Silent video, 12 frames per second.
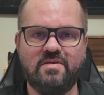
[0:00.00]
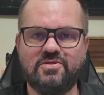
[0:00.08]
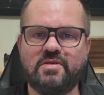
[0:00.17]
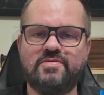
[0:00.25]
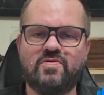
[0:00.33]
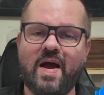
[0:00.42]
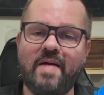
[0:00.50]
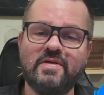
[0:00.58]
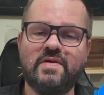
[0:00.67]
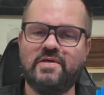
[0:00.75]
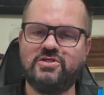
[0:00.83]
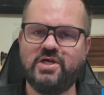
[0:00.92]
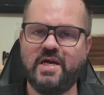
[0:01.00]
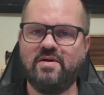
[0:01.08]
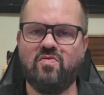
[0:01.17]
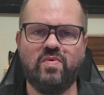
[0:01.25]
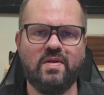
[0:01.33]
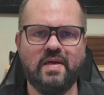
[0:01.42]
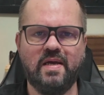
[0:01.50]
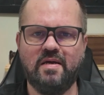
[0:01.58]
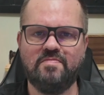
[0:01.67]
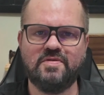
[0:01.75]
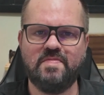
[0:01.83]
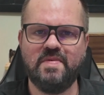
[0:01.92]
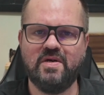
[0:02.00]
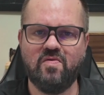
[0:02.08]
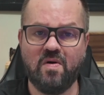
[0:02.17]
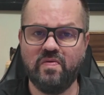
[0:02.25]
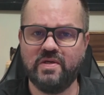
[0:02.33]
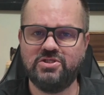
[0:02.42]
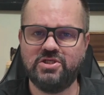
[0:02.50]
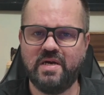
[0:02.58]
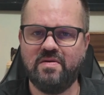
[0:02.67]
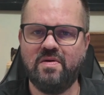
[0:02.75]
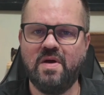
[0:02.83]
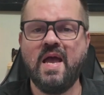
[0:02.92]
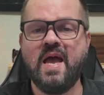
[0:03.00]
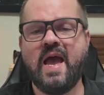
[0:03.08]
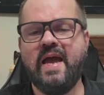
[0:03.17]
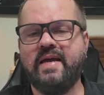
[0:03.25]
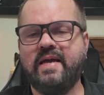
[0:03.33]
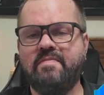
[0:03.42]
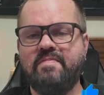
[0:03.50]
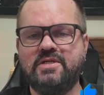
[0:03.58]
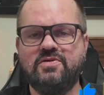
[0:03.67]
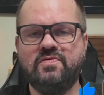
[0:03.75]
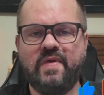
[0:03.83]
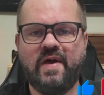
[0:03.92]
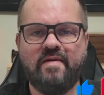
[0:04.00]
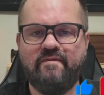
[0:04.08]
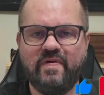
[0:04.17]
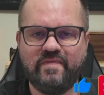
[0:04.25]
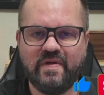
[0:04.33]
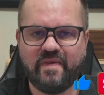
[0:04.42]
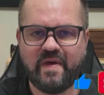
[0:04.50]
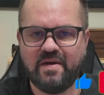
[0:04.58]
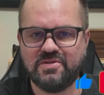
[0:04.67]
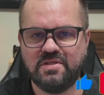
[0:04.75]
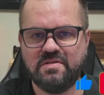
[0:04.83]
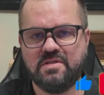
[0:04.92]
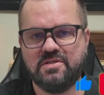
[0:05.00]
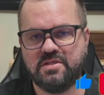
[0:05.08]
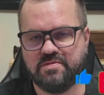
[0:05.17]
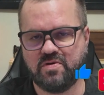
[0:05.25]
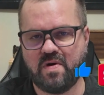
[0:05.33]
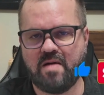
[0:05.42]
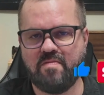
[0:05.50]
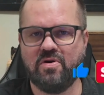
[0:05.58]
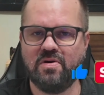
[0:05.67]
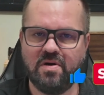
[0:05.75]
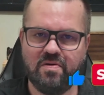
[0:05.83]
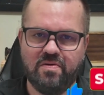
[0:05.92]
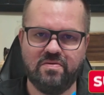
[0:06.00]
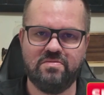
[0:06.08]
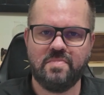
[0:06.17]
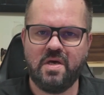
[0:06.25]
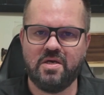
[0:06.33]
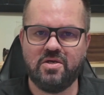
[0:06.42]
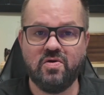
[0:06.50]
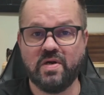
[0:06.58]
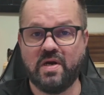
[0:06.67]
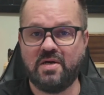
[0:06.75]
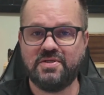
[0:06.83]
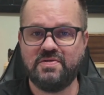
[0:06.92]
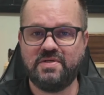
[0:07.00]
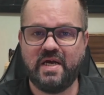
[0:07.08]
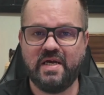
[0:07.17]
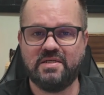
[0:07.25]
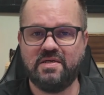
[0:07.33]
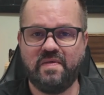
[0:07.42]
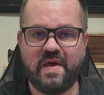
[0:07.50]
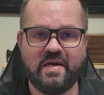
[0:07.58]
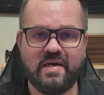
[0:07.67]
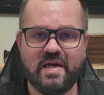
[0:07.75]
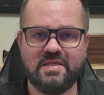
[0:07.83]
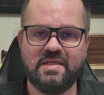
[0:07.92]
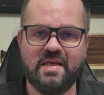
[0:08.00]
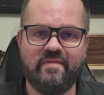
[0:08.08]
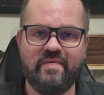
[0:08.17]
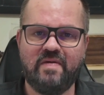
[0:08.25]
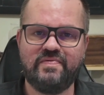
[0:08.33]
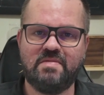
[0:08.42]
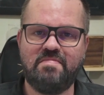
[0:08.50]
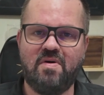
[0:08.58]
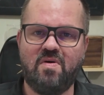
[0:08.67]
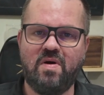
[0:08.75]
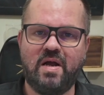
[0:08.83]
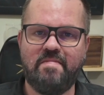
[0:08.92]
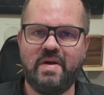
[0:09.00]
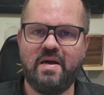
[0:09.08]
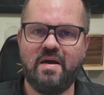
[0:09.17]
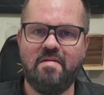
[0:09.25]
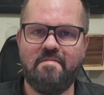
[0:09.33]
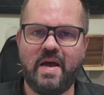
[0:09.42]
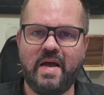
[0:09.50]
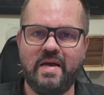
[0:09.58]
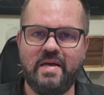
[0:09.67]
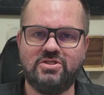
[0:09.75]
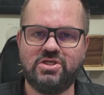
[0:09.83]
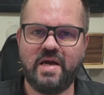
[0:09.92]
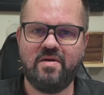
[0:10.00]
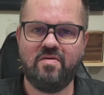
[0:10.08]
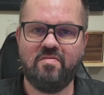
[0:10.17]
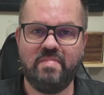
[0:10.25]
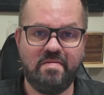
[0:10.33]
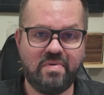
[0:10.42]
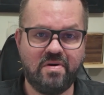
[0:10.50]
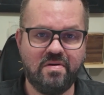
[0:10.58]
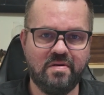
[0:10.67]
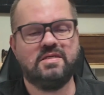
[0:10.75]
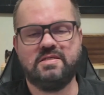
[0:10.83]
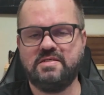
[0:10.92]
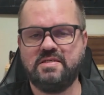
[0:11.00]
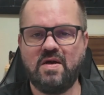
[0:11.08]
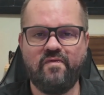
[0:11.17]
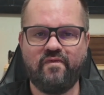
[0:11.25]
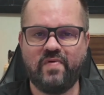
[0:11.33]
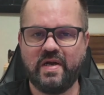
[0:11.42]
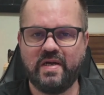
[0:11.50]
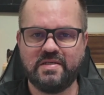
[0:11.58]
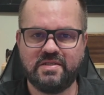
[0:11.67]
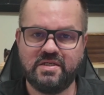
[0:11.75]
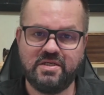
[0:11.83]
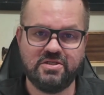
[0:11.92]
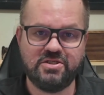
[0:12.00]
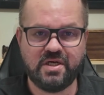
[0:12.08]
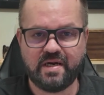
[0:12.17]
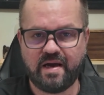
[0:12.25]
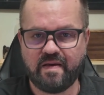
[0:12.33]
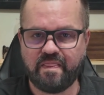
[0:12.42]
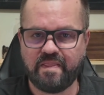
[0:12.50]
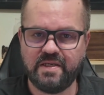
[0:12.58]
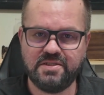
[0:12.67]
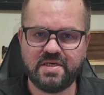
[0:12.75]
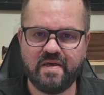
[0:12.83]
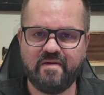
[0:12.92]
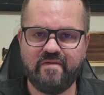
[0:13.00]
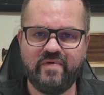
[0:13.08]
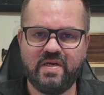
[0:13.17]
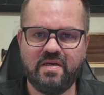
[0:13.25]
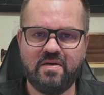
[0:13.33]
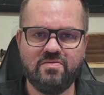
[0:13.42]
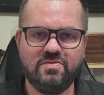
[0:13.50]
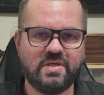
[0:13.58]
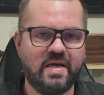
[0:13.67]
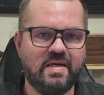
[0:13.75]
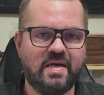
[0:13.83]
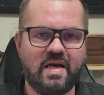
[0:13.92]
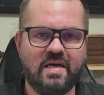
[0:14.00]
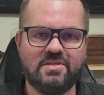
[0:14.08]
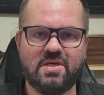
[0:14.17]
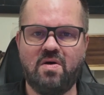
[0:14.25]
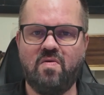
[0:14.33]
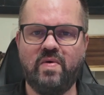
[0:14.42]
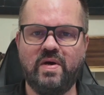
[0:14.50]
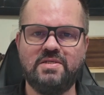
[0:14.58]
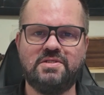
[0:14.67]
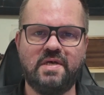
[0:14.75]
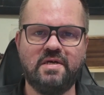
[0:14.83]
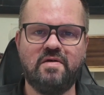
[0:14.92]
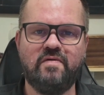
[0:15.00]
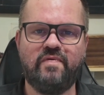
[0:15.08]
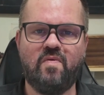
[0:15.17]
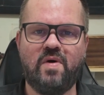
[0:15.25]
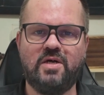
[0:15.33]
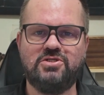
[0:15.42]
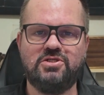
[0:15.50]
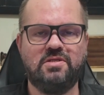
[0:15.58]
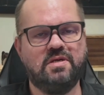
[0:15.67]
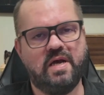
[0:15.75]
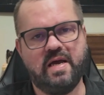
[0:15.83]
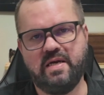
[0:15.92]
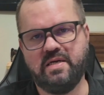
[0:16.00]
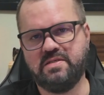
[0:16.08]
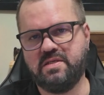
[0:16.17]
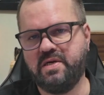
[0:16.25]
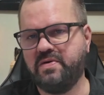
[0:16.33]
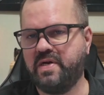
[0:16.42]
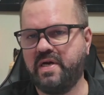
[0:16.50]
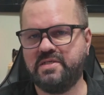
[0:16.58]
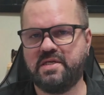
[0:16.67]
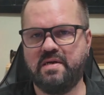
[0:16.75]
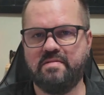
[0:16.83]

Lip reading: Subscribing to the channel really helps me grow the channel and get me to that 50,000 subscriber goal. You can also take it to that next level of support and become a channel member. Don't forget to check out these other videos, and as always, thank you for watching, and until next time.